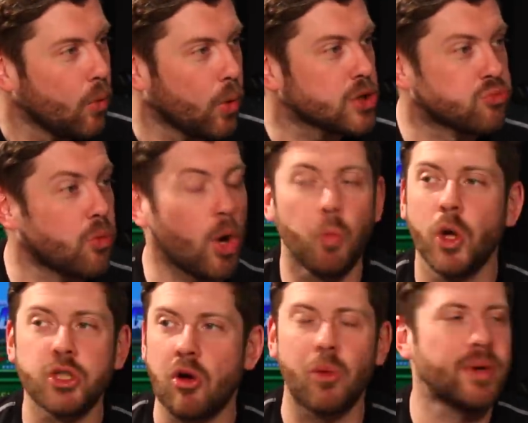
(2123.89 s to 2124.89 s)
What's yeah. what,
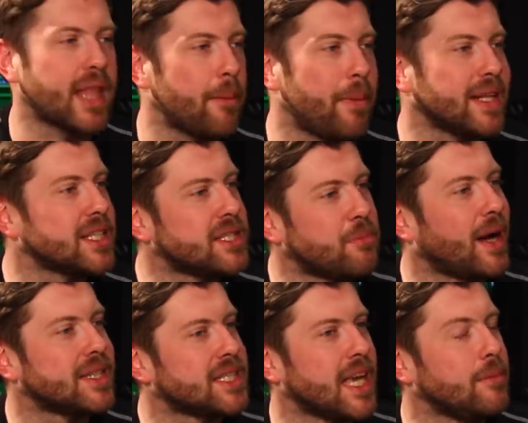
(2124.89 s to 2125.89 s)
what's wrong with that by the
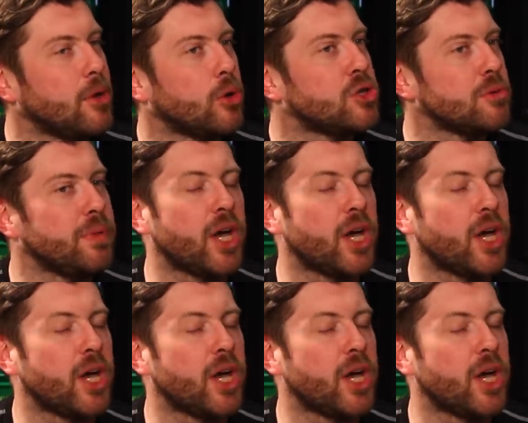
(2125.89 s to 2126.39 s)
by the same notion?